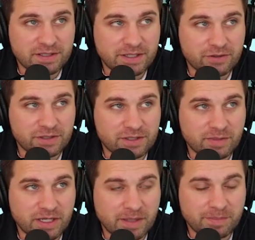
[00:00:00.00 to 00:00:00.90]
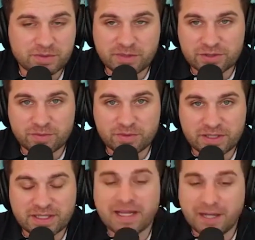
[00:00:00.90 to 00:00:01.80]
and Carolina, my ops manager, would be
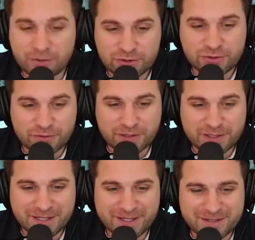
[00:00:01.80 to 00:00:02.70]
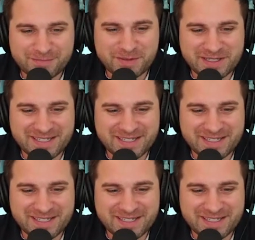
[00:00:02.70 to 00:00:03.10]
like, "How did you forget that?" But right.